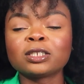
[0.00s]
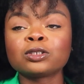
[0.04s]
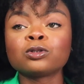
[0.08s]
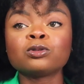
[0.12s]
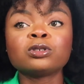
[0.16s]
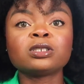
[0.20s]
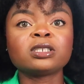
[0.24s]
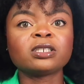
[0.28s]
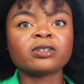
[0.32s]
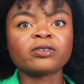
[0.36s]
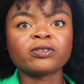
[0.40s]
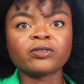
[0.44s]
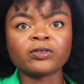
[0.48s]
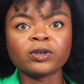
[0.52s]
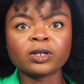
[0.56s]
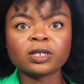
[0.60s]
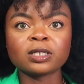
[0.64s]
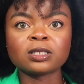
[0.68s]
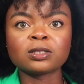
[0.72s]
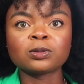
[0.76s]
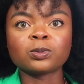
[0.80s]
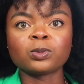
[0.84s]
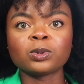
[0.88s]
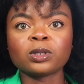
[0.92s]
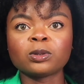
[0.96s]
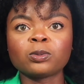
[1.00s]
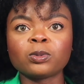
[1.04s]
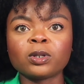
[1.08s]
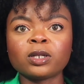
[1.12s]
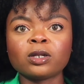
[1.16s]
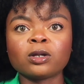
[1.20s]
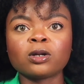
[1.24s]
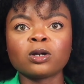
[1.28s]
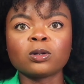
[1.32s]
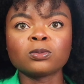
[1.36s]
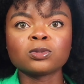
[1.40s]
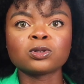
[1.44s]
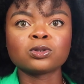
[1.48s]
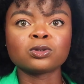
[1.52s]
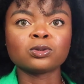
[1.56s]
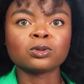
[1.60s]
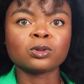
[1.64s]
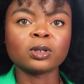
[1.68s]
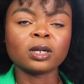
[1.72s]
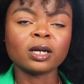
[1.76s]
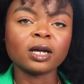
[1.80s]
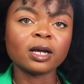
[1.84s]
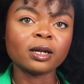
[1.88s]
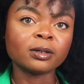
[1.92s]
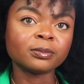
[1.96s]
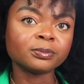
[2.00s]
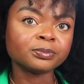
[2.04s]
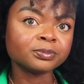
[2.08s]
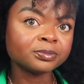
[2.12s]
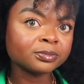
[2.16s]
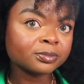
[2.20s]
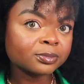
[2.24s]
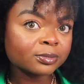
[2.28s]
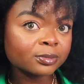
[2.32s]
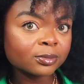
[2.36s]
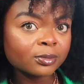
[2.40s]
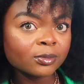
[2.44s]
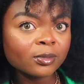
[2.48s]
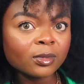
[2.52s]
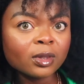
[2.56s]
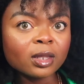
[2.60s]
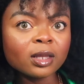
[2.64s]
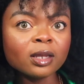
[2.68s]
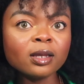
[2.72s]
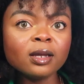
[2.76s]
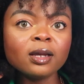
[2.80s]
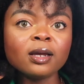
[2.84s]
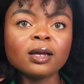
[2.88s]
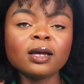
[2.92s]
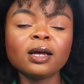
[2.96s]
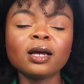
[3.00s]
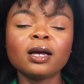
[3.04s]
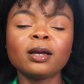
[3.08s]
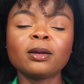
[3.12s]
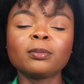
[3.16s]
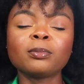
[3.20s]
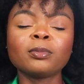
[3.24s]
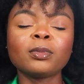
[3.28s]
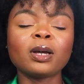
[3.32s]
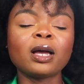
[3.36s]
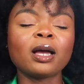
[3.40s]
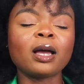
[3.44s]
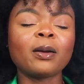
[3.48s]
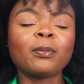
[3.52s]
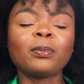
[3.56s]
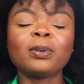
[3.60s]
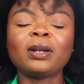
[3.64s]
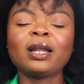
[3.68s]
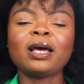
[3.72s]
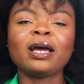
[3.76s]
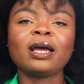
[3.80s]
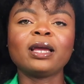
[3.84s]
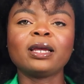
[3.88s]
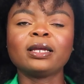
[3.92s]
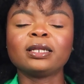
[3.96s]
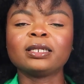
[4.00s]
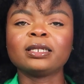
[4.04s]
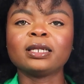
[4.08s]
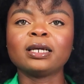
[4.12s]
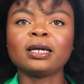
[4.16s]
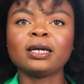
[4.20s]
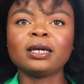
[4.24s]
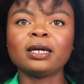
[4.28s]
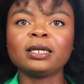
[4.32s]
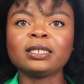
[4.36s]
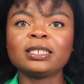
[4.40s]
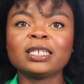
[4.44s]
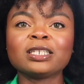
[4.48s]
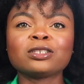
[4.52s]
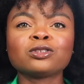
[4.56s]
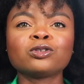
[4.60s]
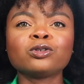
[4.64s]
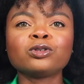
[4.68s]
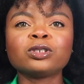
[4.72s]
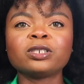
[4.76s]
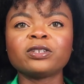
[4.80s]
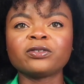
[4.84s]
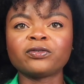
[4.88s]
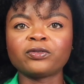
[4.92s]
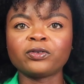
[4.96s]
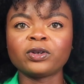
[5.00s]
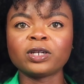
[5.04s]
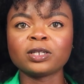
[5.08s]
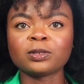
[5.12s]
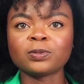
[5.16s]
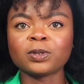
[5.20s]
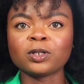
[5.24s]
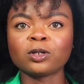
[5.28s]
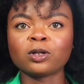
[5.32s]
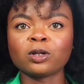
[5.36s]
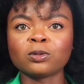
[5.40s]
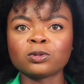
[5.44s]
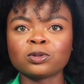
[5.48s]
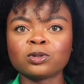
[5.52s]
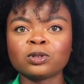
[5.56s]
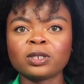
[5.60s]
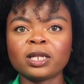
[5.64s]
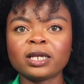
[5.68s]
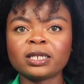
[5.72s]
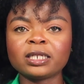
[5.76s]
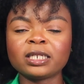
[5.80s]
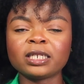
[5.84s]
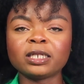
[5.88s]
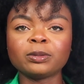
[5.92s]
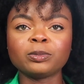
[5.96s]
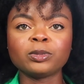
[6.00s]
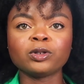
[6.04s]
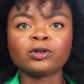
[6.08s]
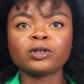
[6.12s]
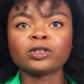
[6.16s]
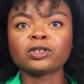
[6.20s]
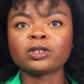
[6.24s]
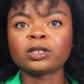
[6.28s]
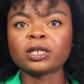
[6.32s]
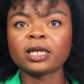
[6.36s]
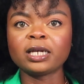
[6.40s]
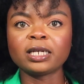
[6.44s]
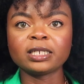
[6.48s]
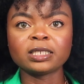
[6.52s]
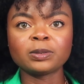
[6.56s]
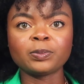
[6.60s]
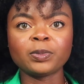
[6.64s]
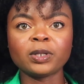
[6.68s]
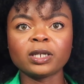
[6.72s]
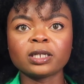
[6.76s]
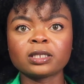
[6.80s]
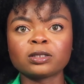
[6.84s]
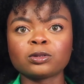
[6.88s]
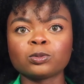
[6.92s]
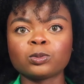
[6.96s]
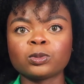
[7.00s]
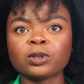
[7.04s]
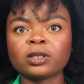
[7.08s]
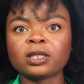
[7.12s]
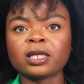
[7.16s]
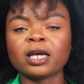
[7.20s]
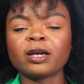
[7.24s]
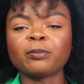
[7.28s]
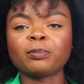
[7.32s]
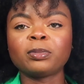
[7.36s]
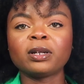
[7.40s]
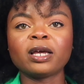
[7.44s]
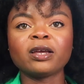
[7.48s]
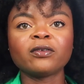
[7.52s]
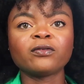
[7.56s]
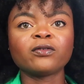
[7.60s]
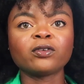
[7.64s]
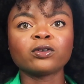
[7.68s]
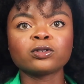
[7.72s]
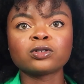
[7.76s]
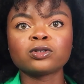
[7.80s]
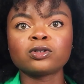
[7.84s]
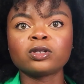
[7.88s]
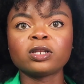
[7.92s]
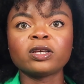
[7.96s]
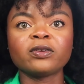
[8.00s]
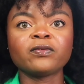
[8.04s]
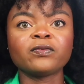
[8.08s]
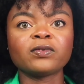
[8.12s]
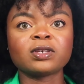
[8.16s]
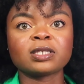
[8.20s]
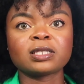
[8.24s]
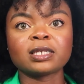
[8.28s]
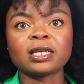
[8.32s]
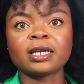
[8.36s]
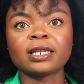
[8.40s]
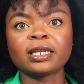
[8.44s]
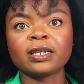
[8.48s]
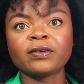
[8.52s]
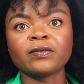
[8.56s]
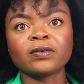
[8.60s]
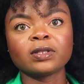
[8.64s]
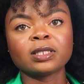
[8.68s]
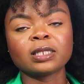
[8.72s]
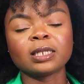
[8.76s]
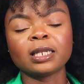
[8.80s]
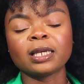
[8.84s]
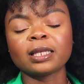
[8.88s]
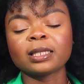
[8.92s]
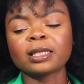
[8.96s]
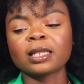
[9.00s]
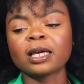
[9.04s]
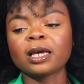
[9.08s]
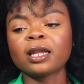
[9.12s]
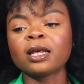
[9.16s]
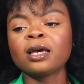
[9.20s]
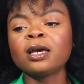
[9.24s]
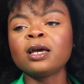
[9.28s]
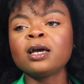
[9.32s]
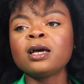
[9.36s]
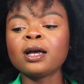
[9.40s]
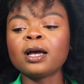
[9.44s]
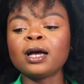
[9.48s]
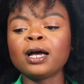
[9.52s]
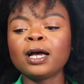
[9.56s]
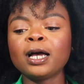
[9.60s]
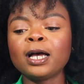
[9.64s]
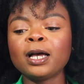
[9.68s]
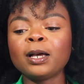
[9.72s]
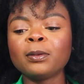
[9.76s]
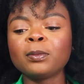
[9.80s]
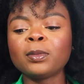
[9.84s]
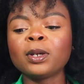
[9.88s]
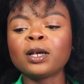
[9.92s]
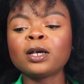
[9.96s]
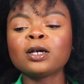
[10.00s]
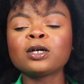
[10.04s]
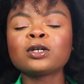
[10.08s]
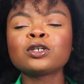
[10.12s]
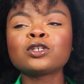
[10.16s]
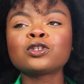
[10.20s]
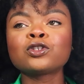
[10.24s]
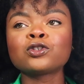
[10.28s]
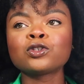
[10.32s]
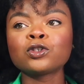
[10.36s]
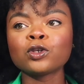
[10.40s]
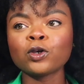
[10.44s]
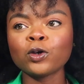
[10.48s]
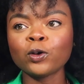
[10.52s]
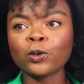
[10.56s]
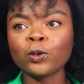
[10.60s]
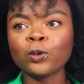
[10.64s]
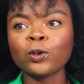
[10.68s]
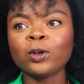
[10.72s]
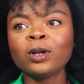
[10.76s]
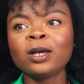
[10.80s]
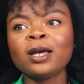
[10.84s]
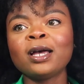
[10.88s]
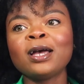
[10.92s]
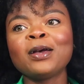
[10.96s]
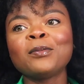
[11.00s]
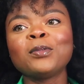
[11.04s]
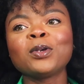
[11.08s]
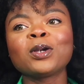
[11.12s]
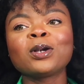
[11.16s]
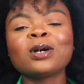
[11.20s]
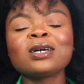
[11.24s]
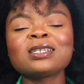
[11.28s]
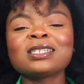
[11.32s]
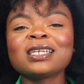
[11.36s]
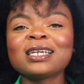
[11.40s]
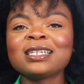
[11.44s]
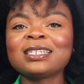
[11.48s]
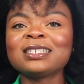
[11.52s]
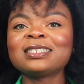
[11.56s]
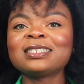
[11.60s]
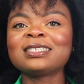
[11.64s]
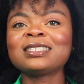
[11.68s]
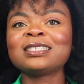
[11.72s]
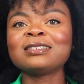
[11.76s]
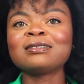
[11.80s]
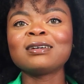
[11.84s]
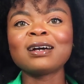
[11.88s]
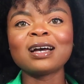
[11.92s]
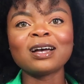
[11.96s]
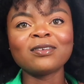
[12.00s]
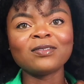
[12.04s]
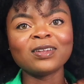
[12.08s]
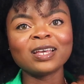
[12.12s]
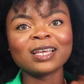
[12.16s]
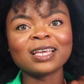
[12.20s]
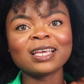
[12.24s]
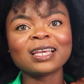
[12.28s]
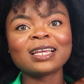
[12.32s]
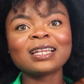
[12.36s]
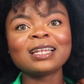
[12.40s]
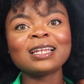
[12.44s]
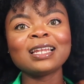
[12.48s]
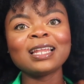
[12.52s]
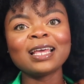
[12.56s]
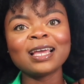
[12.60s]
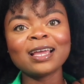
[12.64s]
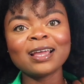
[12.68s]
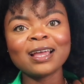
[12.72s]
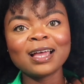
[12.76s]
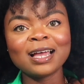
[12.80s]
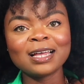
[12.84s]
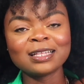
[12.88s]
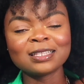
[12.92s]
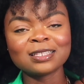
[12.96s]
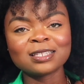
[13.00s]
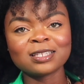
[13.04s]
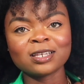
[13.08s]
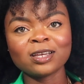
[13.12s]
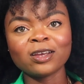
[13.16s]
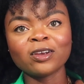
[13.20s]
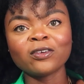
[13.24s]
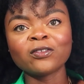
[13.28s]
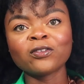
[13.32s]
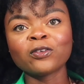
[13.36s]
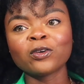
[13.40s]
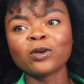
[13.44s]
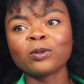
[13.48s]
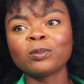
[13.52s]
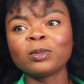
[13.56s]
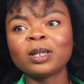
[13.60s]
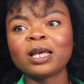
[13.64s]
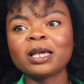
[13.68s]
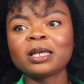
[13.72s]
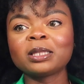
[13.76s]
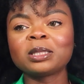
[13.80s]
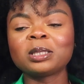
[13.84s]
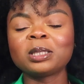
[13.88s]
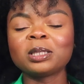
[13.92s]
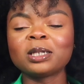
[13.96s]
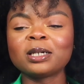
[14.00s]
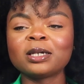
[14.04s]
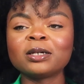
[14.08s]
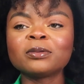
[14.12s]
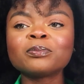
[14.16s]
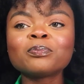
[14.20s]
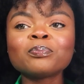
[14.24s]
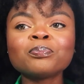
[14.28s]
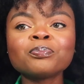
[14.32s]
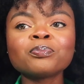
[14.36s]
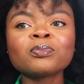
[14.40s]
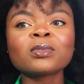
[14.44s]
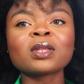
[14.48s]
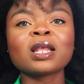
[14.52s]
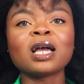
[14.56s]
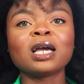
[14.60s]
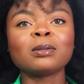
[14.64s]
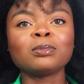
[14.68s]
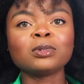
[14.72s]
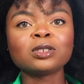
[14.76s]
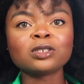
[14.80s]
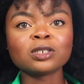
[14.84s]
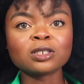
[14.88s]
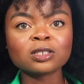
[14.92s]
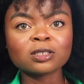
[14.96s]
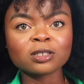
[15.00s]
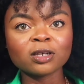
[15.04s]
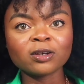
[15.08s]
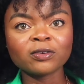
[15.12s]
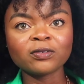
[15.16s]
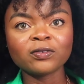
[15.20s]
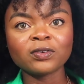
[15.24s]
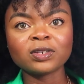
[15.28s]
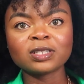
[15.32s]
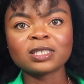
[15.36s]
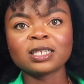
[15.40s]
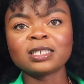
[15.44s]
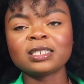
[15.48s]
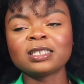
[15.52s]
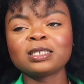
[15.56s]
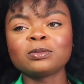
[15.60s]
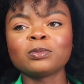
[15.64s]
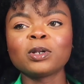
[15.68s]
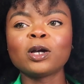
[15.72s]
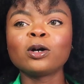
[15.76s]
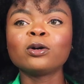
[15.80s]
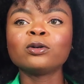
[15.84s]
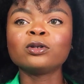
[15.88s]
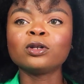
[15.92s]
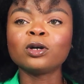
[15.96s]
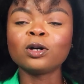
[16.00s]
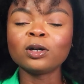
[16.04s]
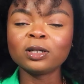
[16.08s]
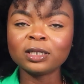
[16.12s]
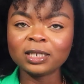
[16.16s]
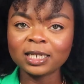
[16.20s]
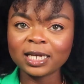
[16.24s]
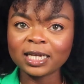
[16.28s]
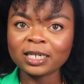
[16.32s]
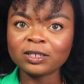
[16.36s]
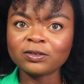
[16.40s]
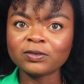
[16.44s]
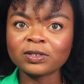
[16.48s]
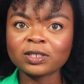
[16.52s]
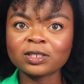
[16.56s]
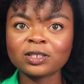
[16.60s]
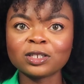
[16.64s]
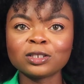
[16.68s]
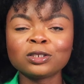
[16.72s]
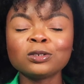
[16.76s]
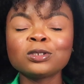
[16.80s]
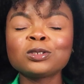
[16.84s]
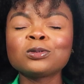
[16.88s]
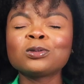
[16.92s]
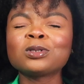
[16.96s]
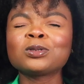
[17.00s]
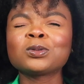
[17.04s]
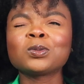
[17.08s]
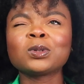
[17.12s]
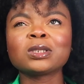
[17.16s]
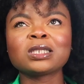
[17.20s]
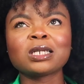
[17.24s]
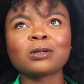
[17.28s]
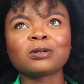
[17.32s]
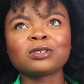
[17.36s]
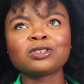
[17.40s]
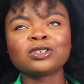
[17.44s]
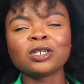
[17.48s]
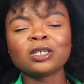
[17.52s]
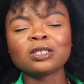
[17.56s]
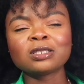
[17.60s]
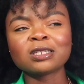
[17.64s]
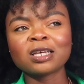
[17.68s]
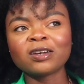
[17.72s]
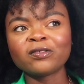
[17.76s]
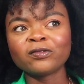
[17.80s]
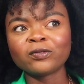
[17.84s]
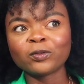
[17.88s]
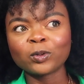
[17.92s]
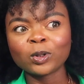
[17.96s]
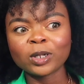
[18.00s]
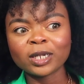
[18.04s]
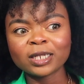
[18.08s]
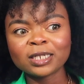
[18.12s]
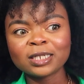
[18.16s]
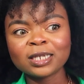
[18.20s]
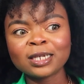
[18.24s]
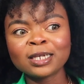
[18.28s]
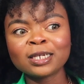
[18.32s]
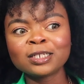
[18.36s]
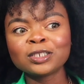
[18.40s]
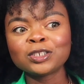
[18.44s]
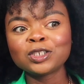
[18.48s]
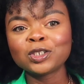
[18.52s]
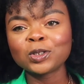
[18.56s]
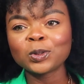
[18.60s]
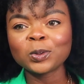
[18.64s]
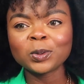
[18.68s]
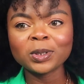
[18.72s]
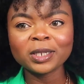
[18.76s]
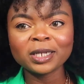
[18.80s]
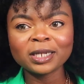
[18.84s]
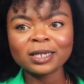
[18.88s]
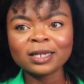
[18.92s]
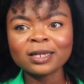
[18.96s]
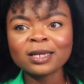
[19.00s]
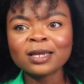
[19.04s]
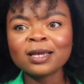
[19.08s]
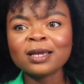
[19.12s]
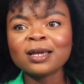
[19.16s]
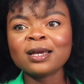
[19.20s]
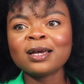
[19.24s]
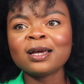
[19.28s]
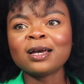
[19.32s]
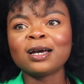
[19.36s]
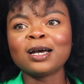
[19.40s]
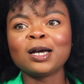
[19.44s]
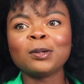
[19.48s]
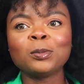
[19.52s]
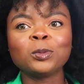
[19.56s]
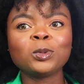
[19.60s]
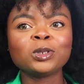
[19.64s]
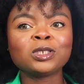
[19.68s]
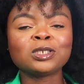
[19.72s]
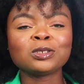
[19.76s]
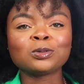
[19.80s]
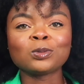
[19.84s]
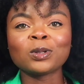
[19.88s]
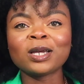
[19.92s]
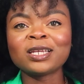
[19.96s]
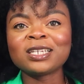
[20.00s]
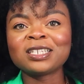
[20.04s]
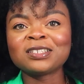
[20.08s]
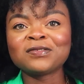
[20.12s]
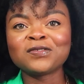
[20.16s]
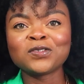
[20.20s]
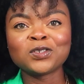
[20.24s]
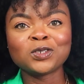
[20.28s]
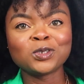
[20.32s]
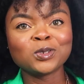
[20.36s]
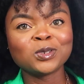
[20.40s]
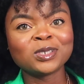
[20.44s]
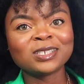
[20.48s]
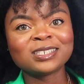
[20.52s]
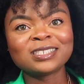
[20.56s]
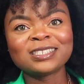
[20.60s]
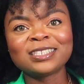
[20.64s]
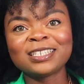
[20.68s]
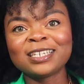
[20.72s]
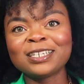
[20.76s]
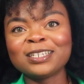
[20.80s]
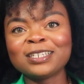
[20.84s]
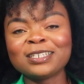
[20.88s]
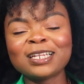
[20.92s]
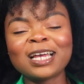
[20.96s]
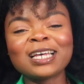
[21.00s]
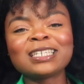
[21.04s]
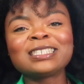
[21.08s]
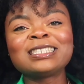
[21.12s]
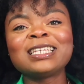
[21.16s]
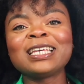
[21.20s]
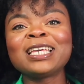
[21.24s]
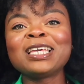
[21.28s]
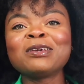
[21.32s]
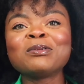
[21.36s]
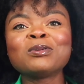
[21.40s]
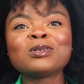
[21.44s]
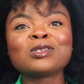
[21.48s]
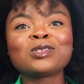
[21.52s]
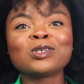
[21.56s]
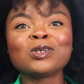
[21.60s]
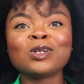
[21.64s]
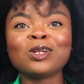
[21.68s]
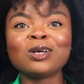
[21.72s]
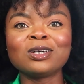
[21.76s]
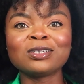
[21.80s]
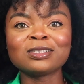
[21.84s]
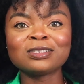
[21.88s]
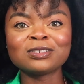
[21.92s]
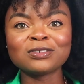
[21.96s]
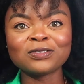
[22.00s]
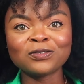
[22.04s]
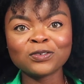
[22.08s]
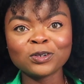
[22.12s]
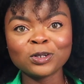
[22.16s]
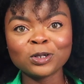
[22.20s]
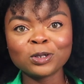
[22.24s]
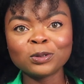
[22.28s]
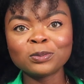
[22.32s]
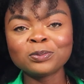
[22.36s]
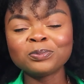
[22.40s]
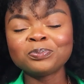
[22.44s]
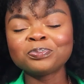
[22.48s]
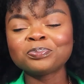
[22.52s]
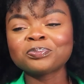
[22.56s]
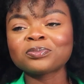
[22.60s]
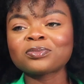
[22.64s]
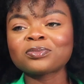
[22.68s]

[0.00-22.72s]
difference when it comes to applying. There's no difference when it comes to like the immigration aspects with applying for student visa and everything like that. So because I still have like a clear answer from like the admissions office, I did my own online research, which was what I was trying to avoid doing, which is why this video it has taken me so long to film.